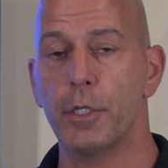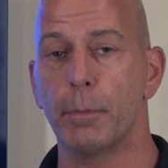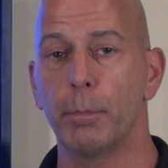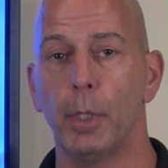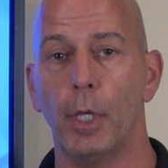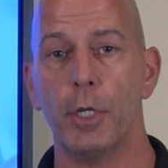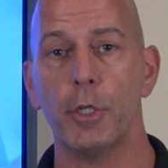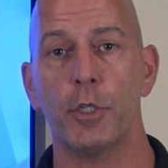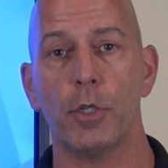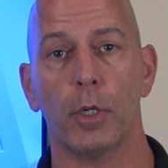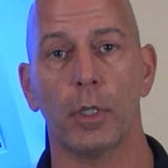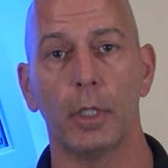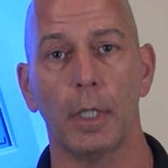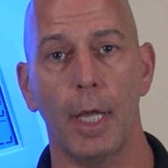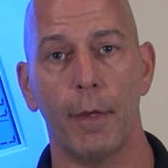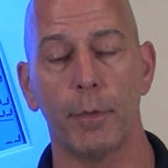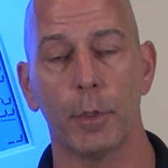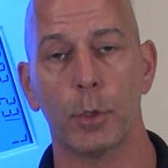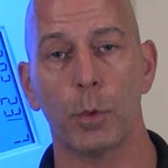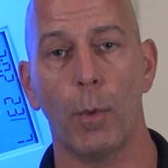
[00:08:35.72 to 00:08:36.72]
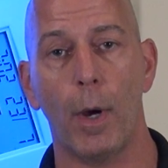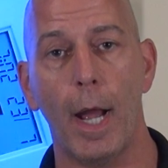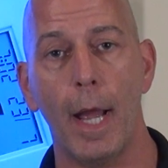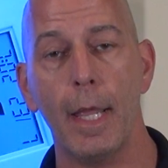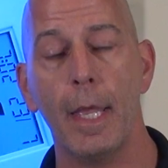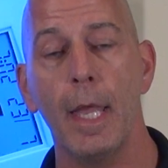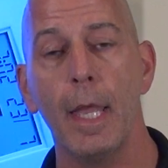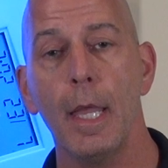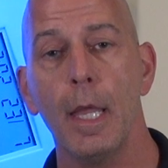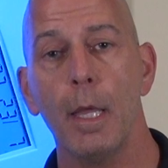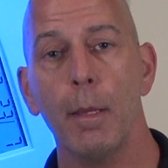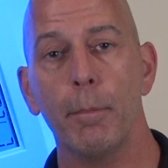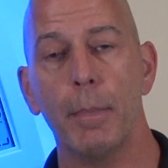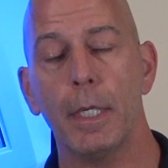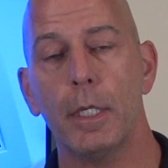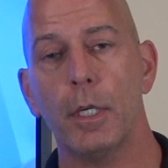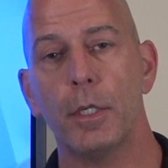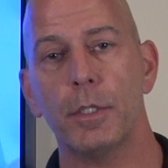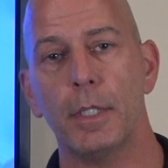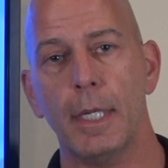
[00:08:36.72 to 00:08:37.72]
your blood sugar levels. Why?
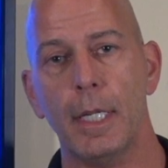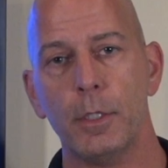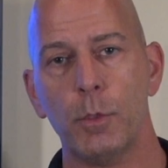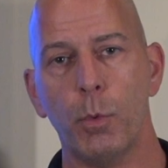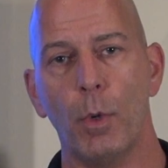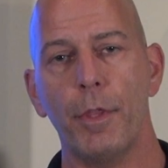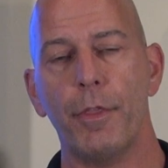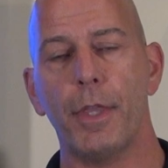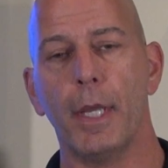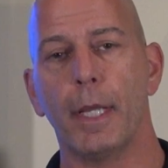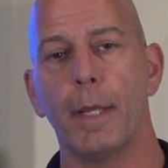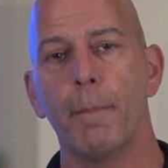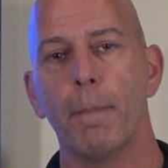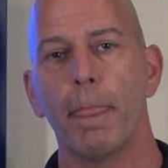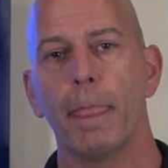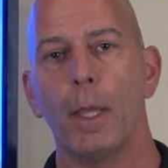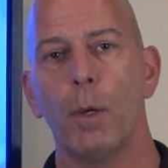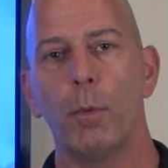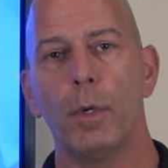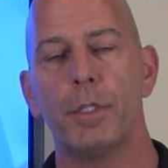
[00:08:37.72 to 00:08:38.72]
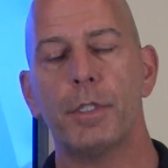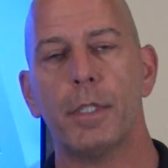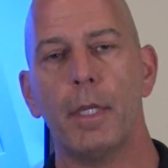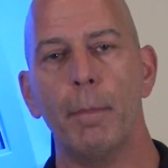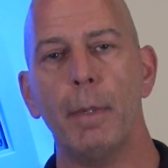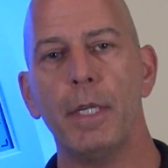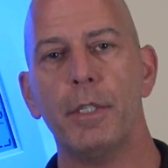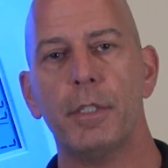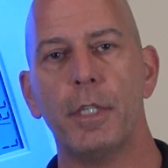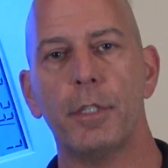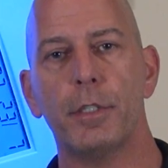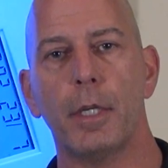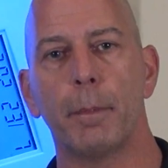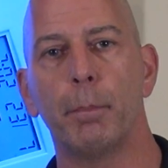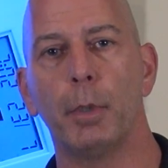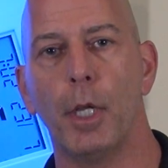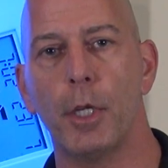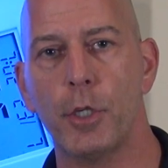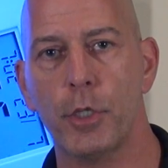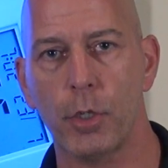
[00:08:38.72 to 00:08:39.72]
Because, and that's one thing, when somebody says their
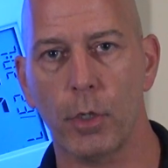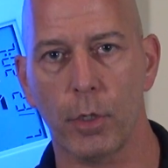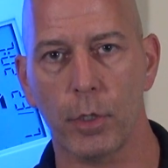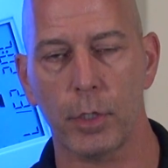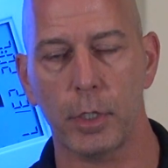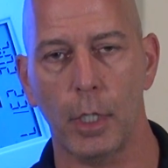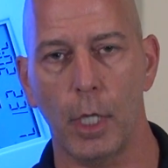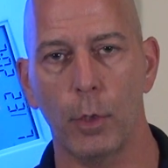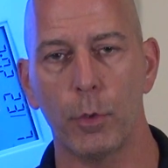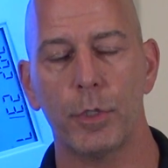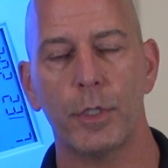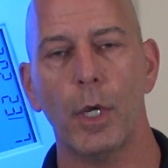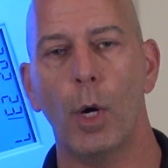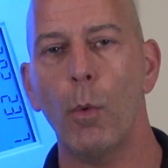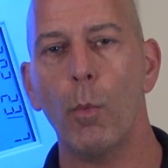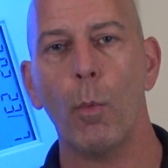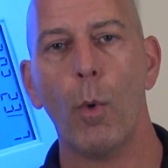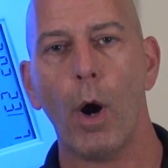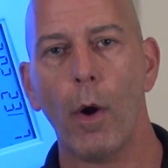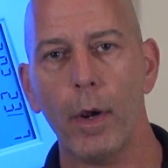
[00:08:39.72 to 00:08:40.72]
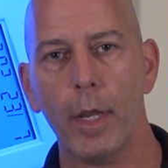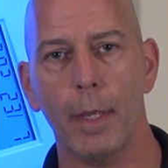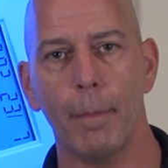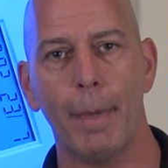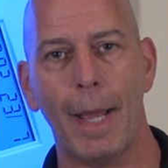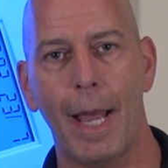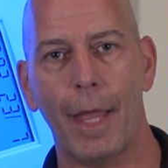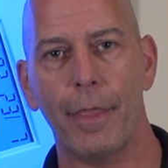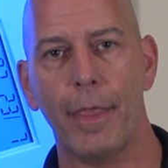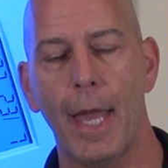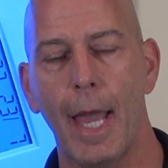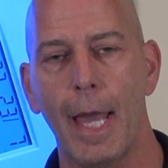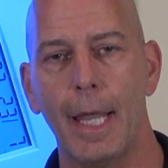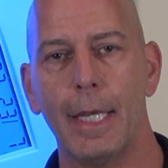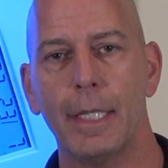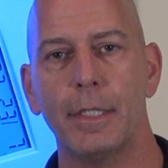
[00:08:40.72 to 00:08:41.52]
blood sugar is low, don't worry about that.